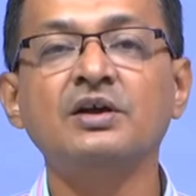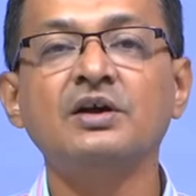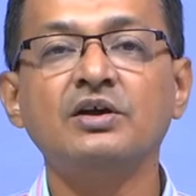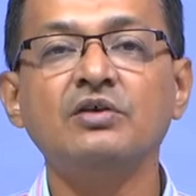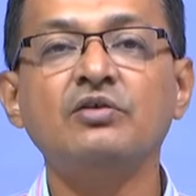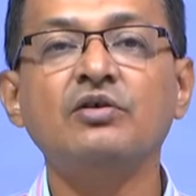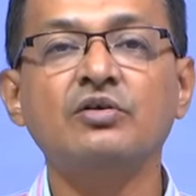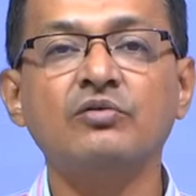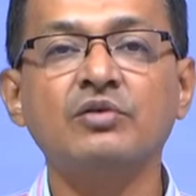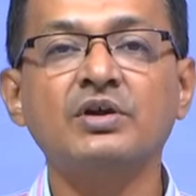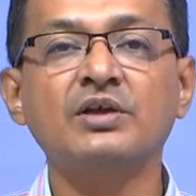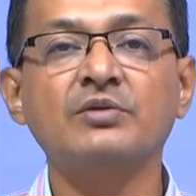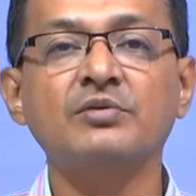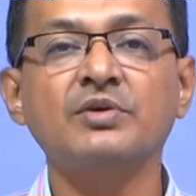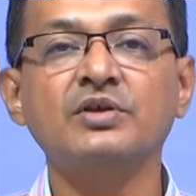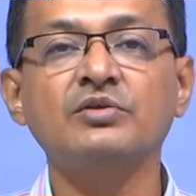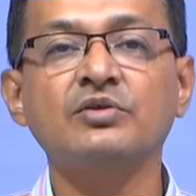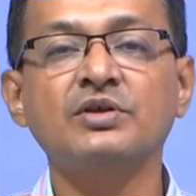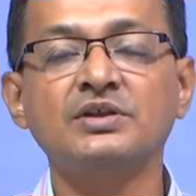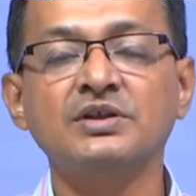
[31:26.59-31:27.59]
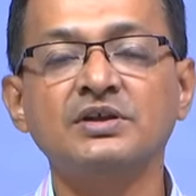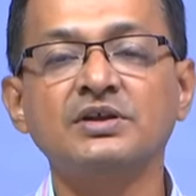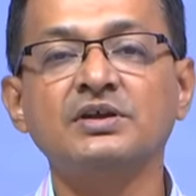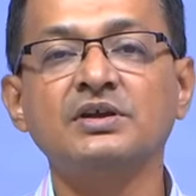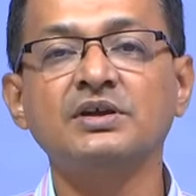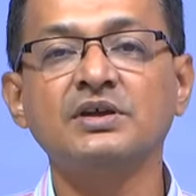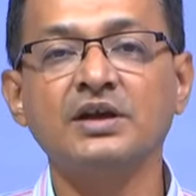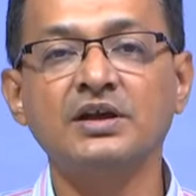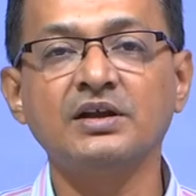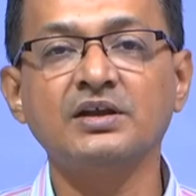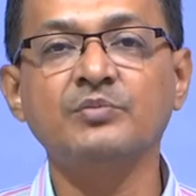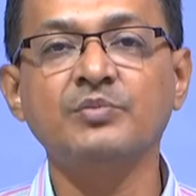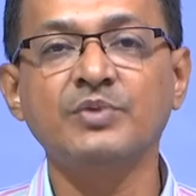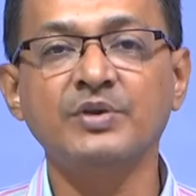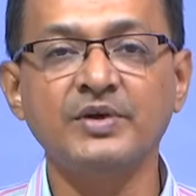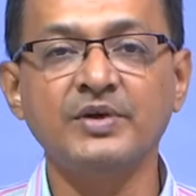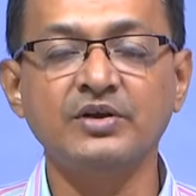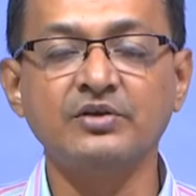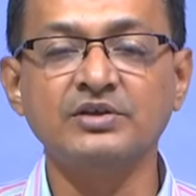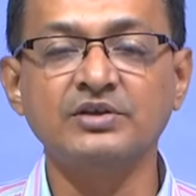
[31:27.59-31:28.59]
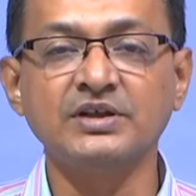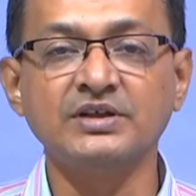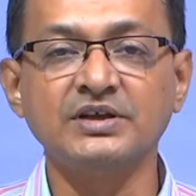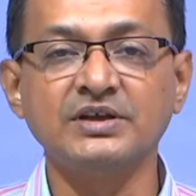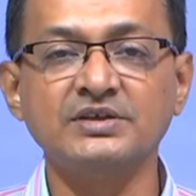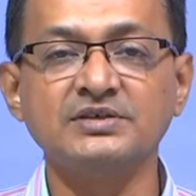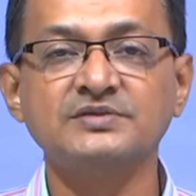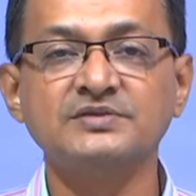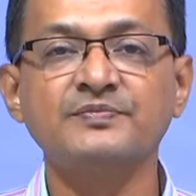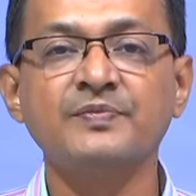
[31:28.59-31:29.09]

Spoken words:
or whatever you are thinking, can implement on the things.